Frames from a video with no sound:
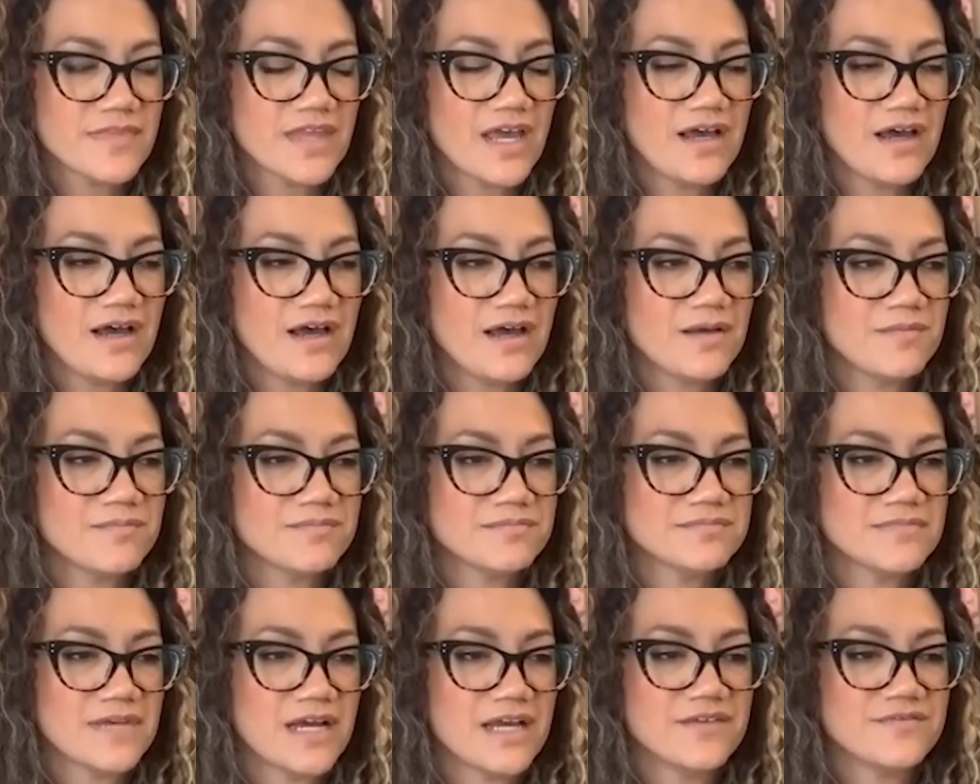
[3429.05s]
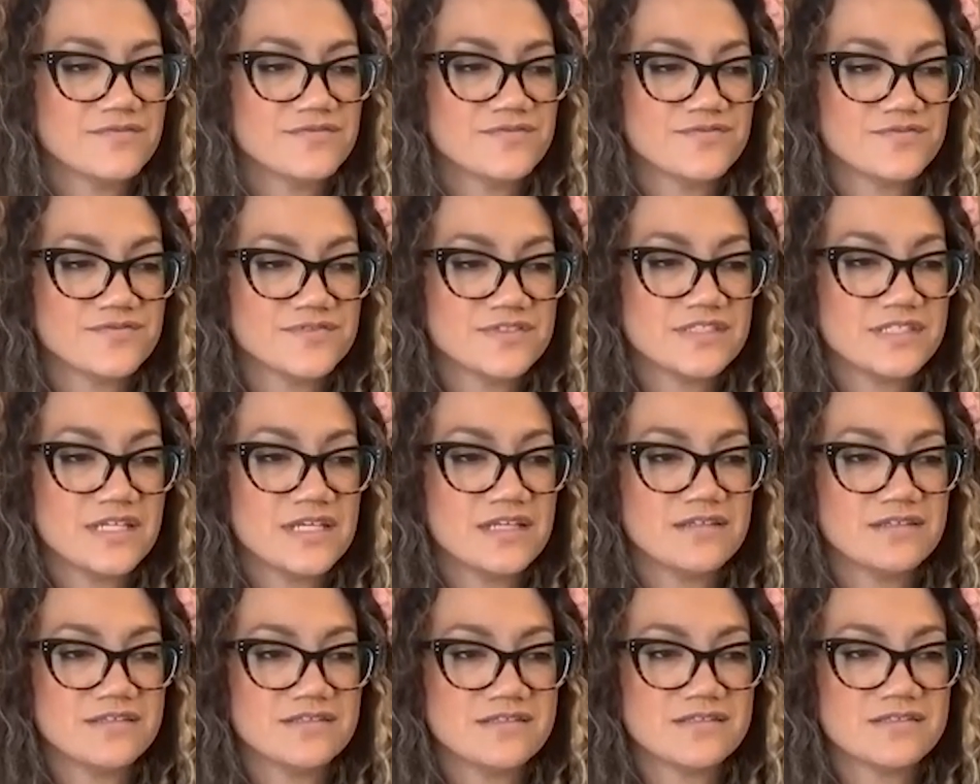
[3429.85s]
Um, I've
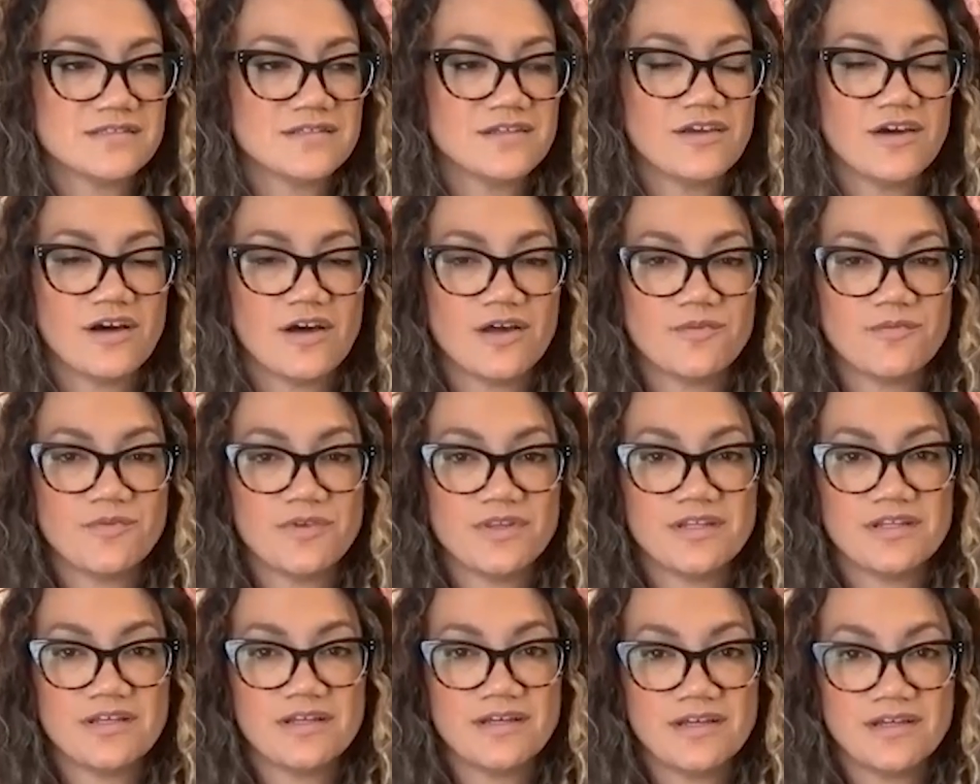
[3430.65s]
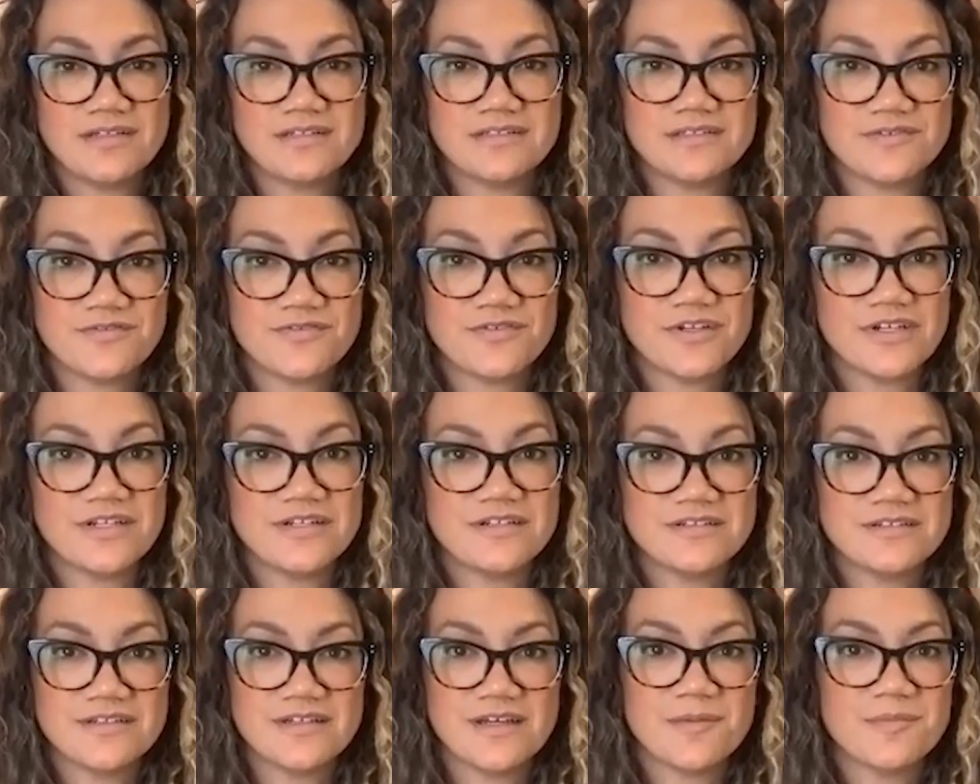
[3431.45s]
since gone with a, a
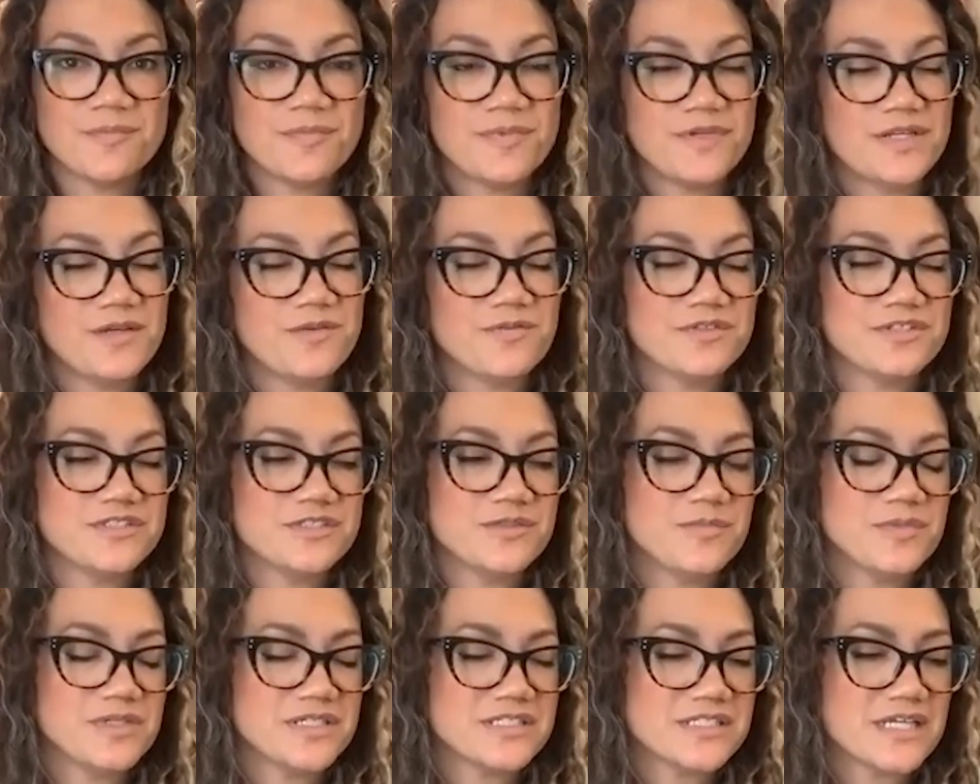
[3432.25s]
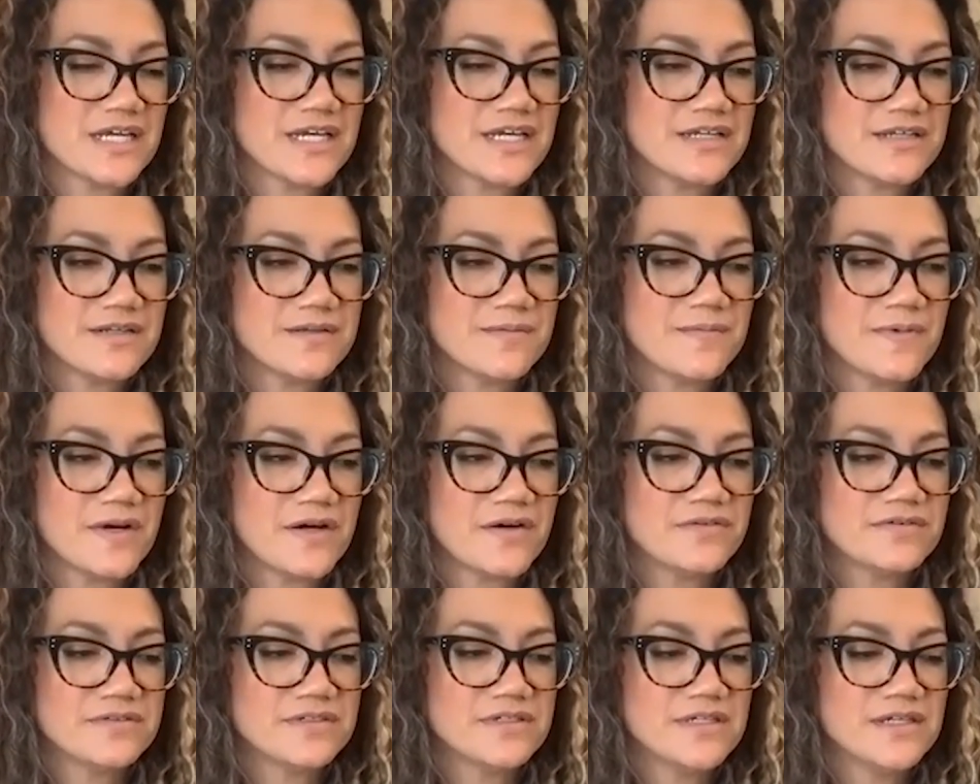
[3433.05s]
different company, which I'm excited
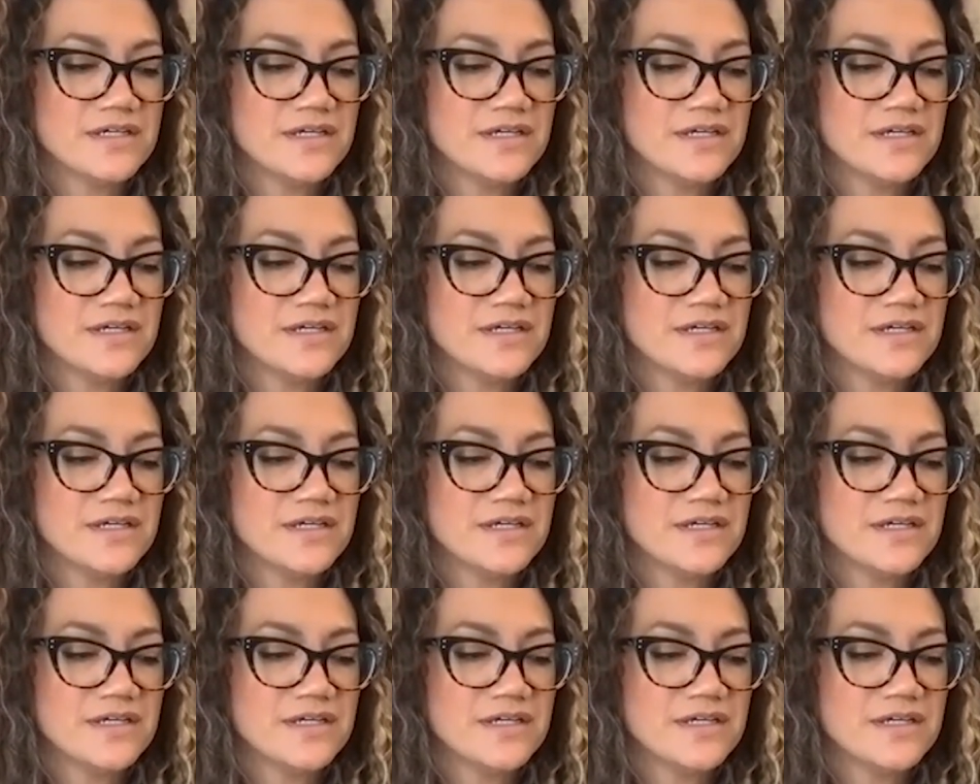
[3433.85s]
about.